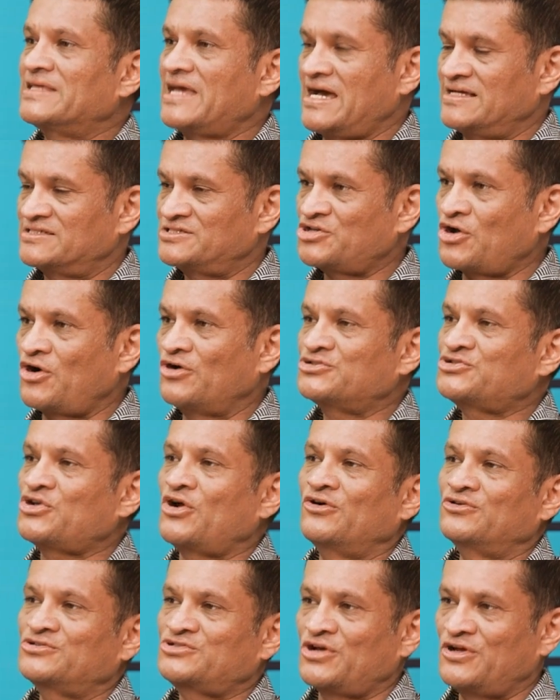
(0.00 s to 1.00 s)
Yes.
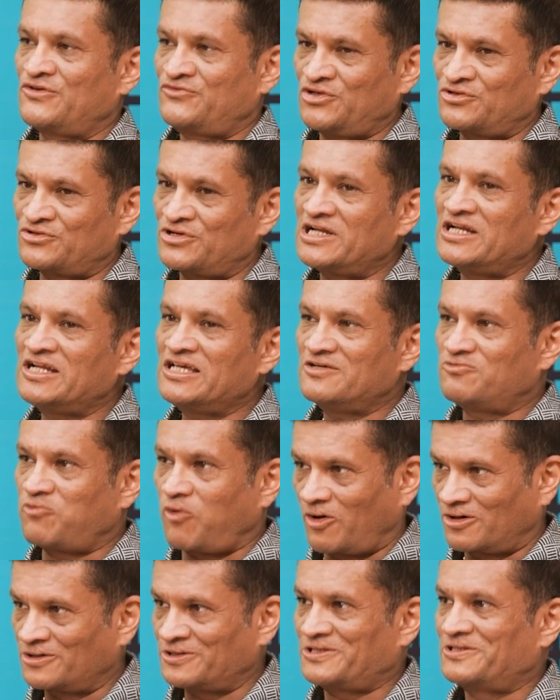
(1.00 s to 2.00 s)
So if you really
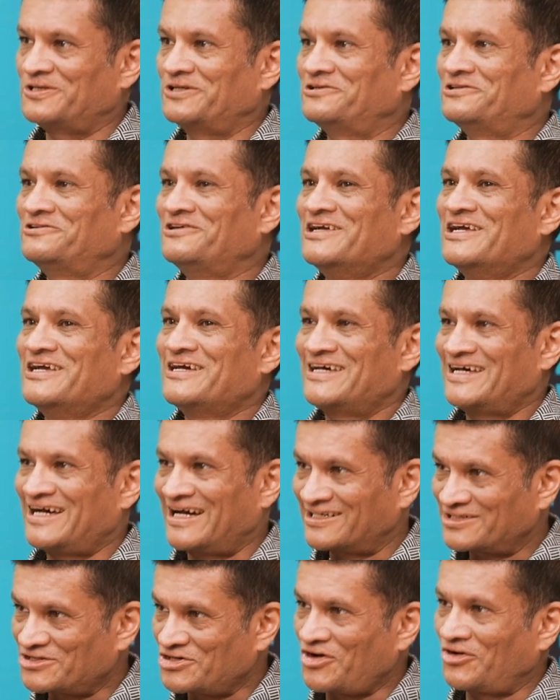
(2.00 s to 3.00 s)
want to
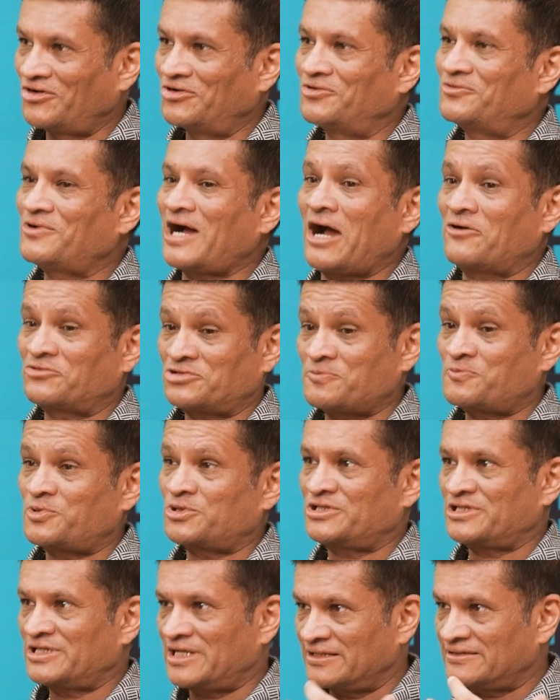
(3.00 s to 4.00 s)
know how to
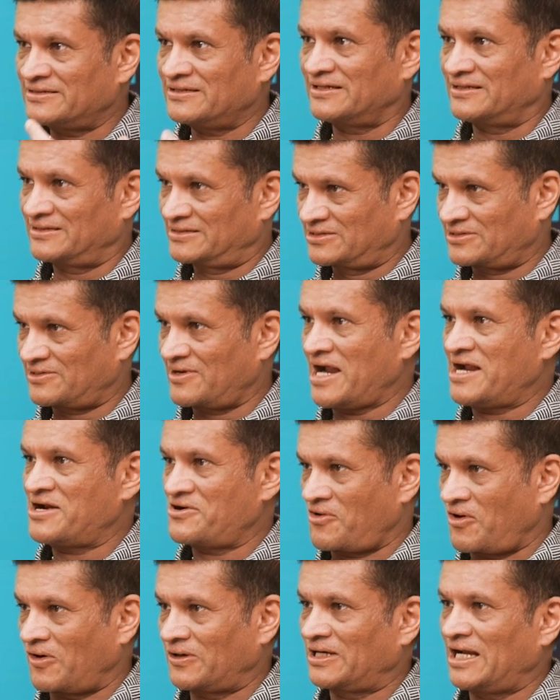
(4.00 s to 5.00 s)
put together a great
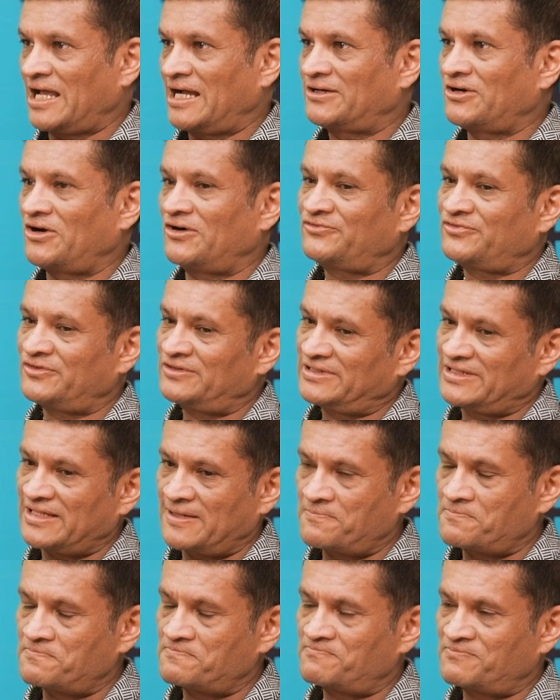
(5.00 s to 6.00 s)
online offer,
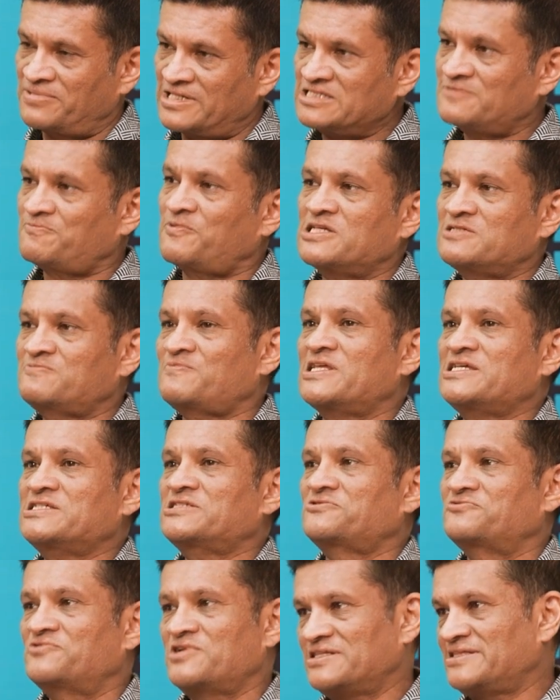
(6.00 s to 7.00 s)
then
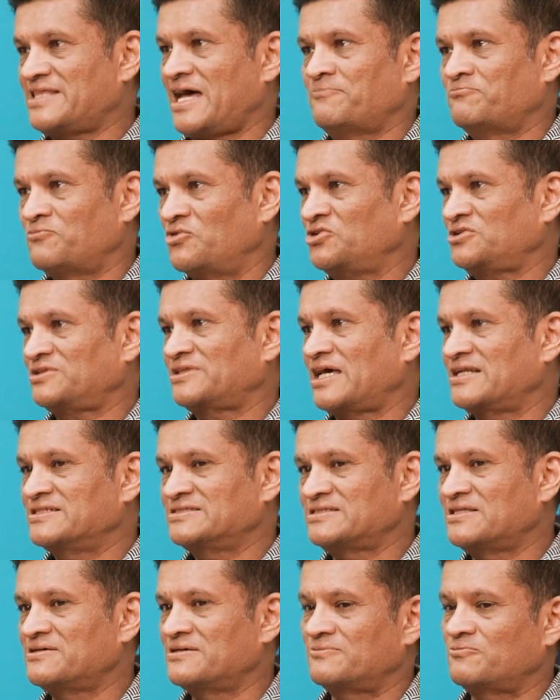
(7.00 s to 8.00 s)
please read that book. That is
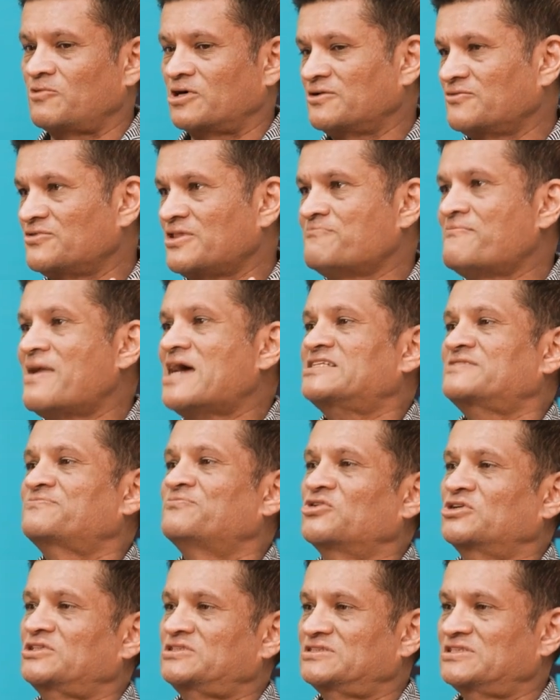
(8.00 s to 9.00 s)
one of the best
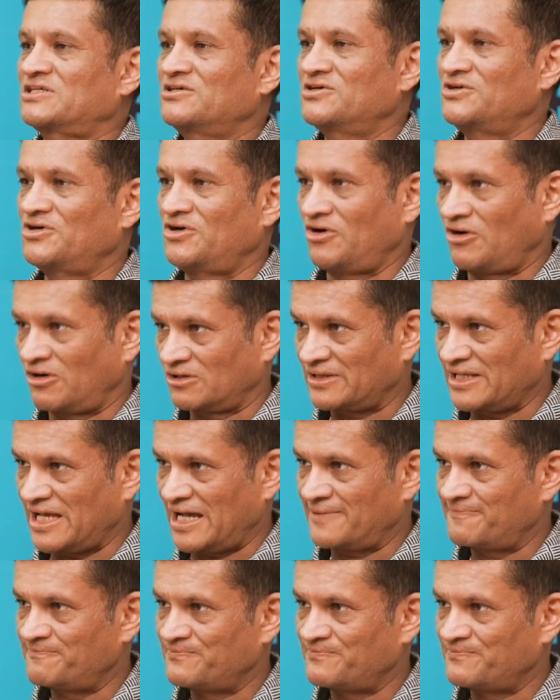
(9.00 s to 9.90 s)
books on that.